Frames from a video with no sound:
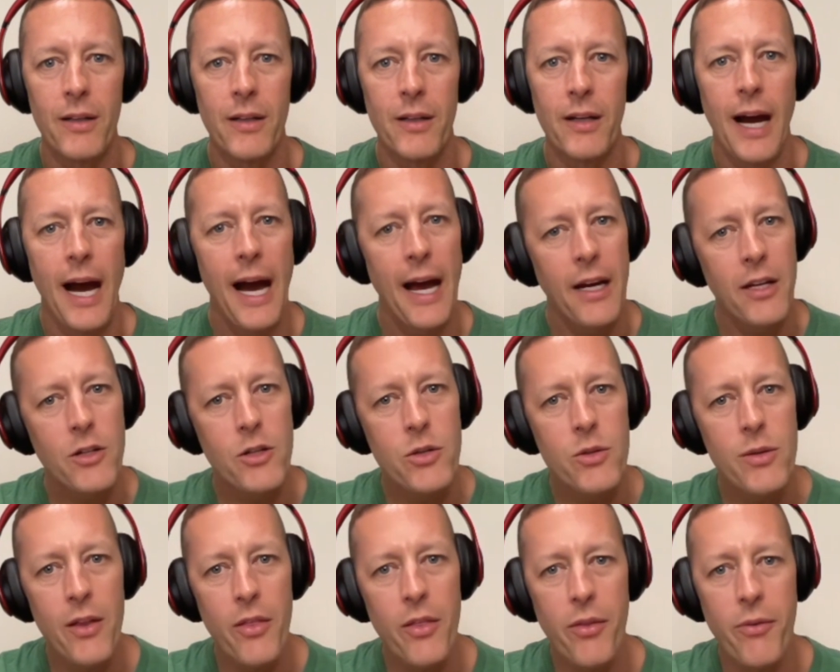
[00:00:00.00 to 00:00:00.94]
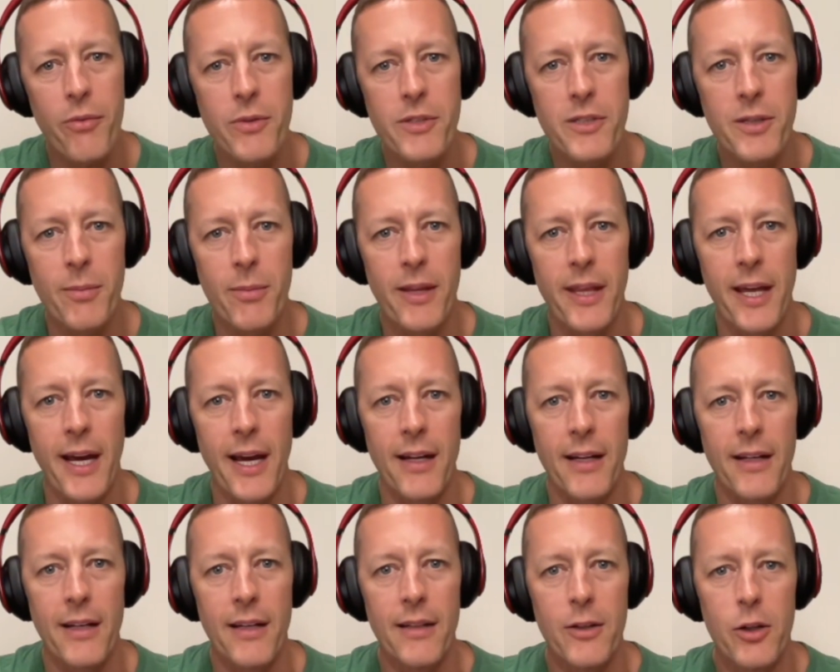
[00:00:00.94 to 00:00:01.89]
How did you get through some of that?
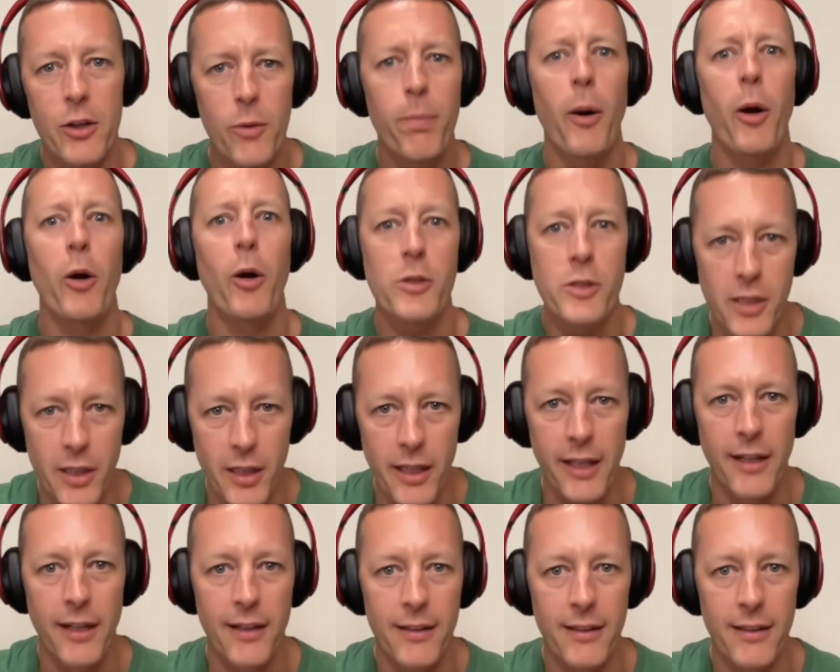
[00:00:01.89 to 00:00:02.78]
You personally?